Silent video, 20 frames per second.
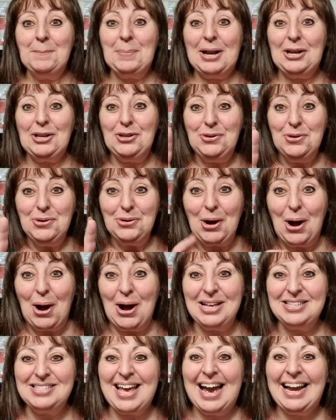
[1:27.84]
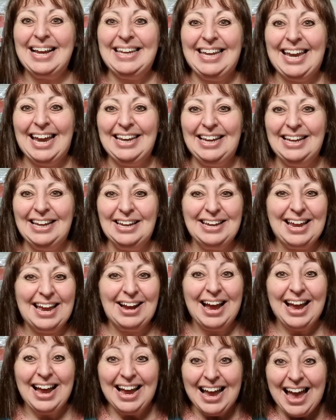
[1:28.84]
But you guys are getting it
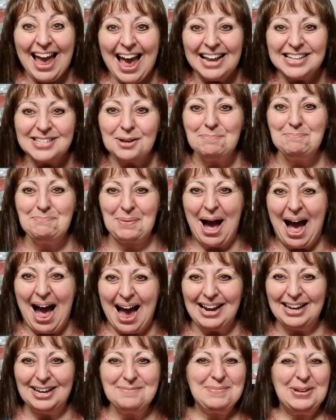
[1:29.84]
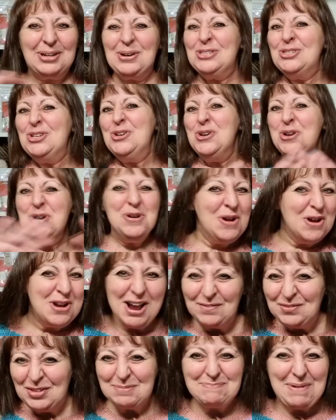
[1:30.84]
as a bargain because you don't
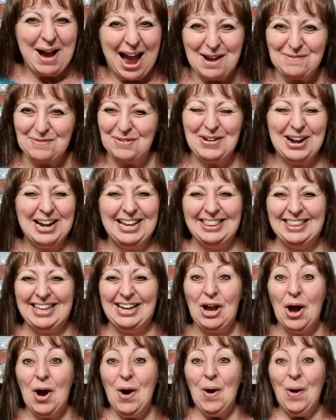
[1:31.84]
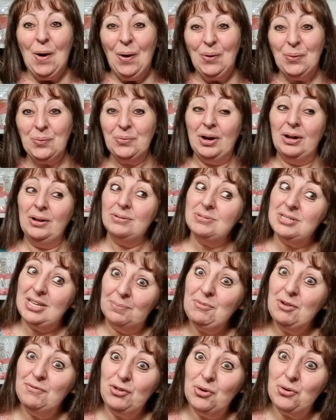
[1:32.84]
have to pay for anything. Well,
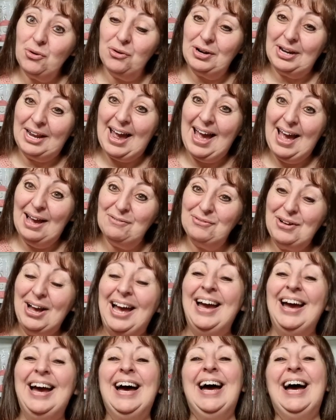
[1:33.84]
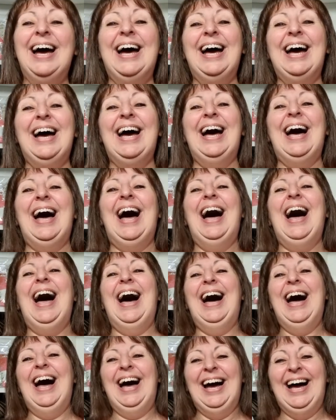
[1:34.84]
some of you already have.
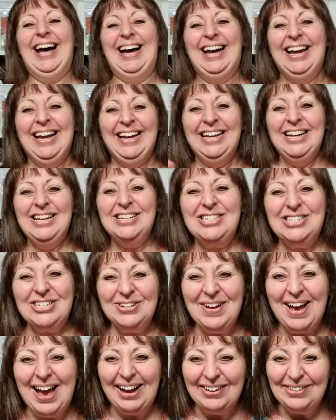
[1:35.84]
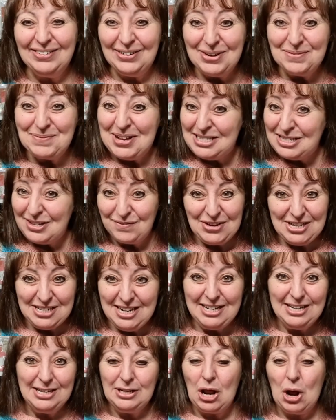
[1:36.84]
To our newbies, if you
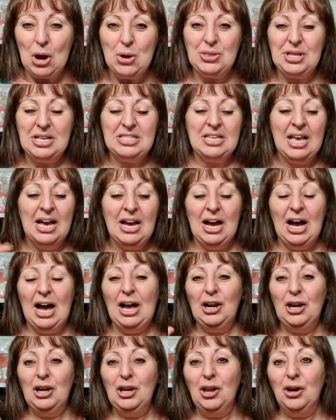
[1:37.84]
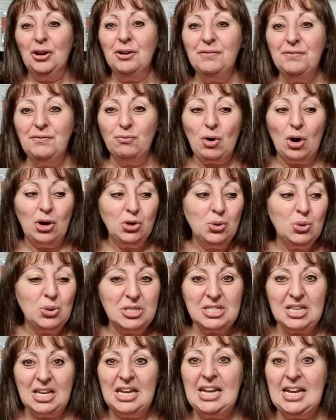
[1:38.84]
didn't know this, a lot of what you
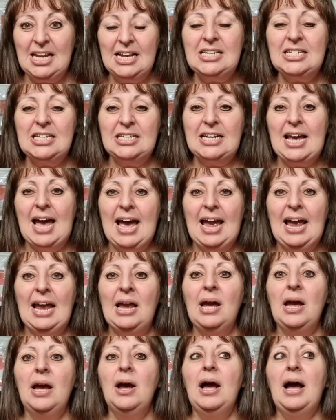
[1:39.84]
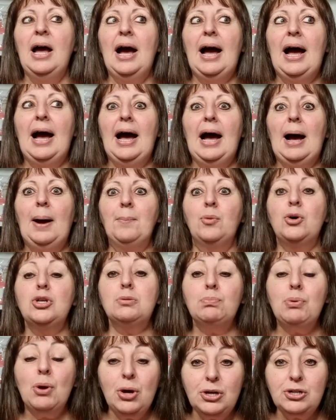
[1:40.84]
see here today um,
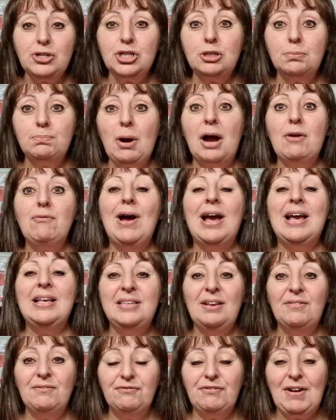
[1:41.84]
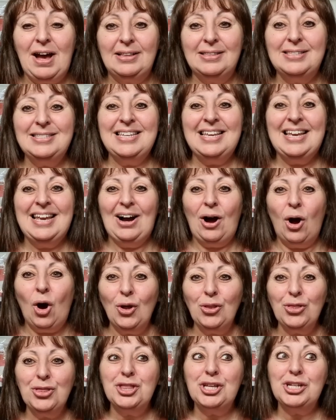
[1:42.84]
was purchased by raising funds
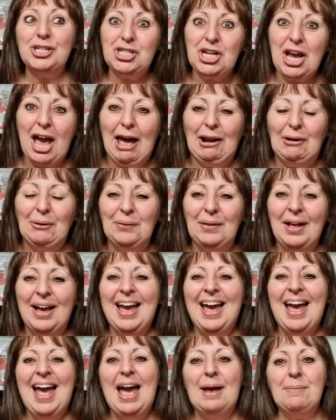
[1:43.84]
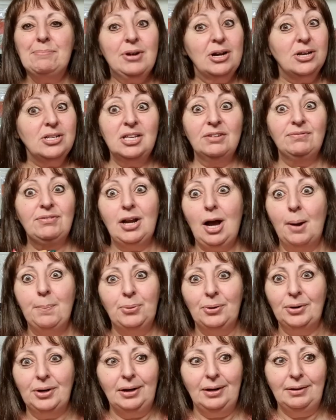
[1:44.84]
on the channel. And most of it I
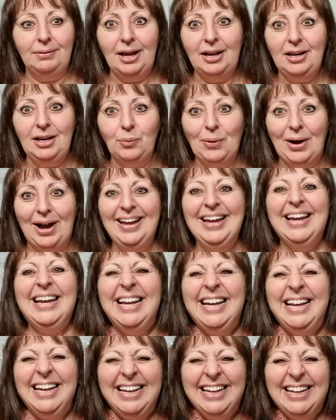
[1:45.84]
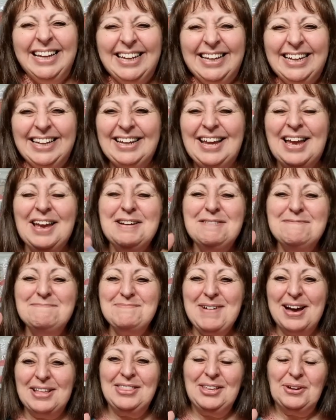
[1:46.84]
put in anyway.
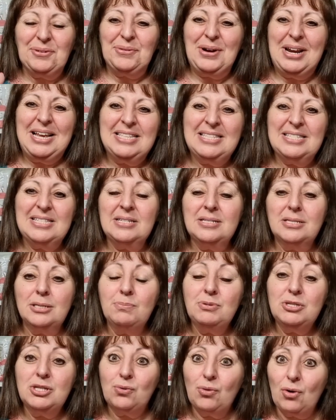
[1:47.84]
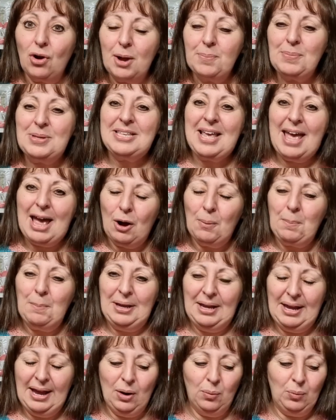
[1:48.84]
But the rest the subscribers help
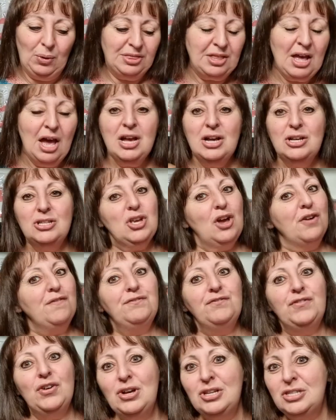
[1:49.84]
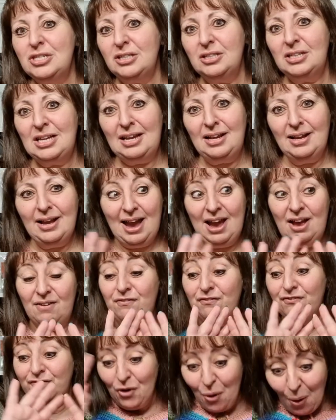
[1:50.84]
me out with. So firstly
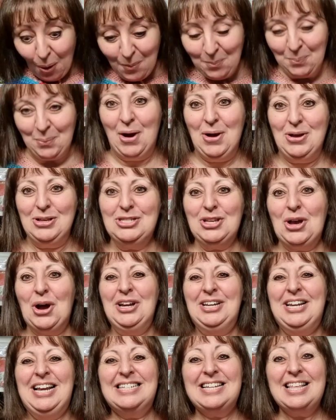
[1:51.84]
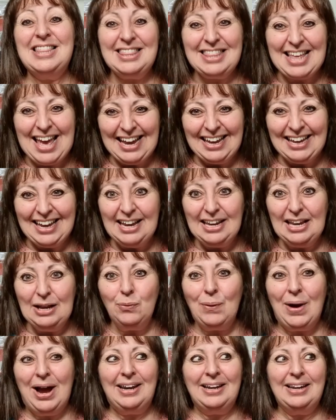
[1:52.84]
and foremost, I need to thank
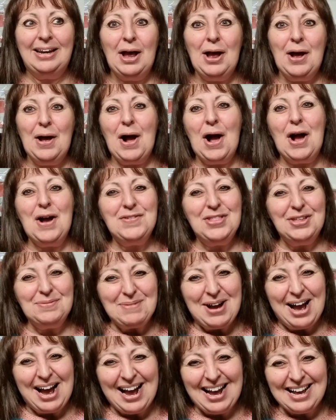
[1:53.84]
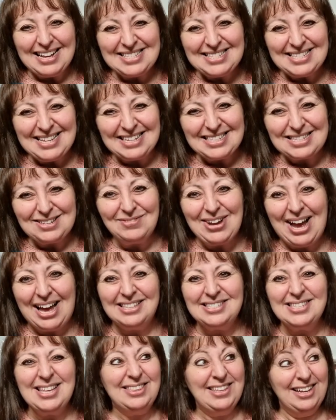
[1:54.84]
anyone over the past six
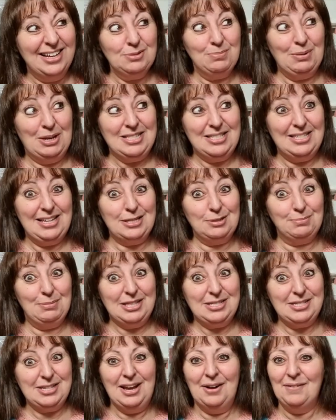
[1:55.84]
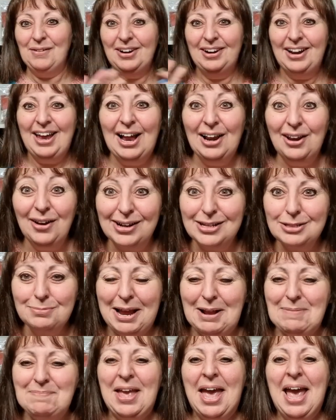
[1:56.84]
months, I think it's been six months now, I don't know how long it's
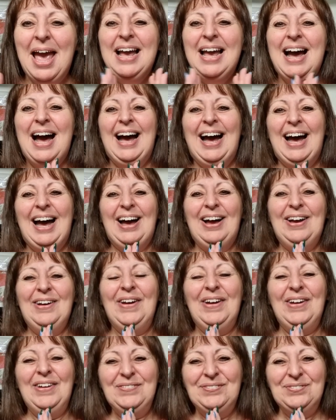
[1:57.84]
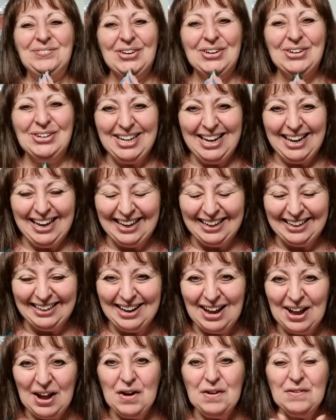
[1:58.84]
been, uh, who put
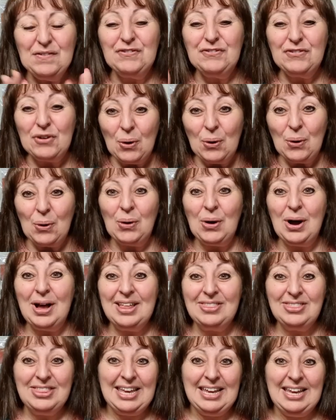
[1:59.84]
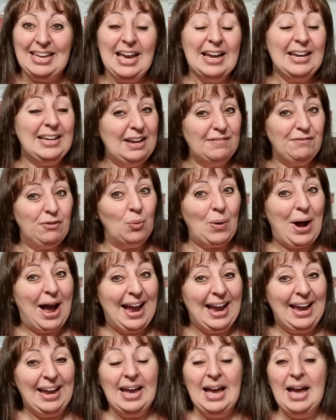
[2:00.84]
in for the
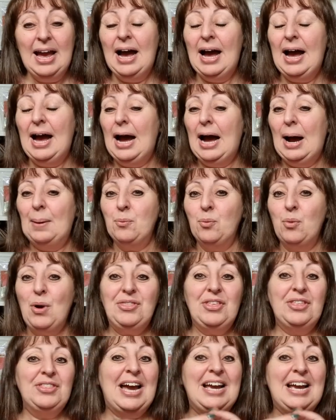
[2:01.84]
giveaway, um, whether